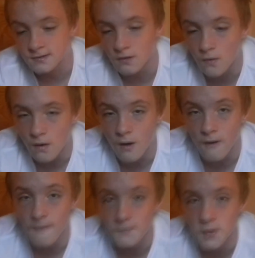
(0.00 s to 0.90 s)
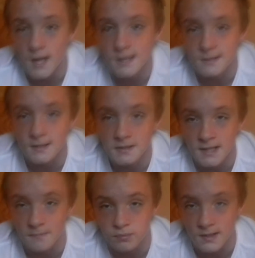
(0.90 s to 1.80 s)
So, um, you guys can
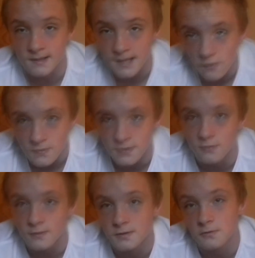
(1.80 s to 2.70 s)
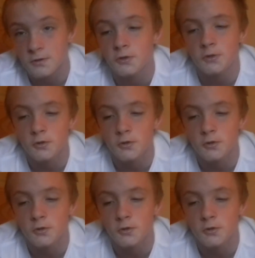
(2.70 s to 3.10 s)
like play characters, or you,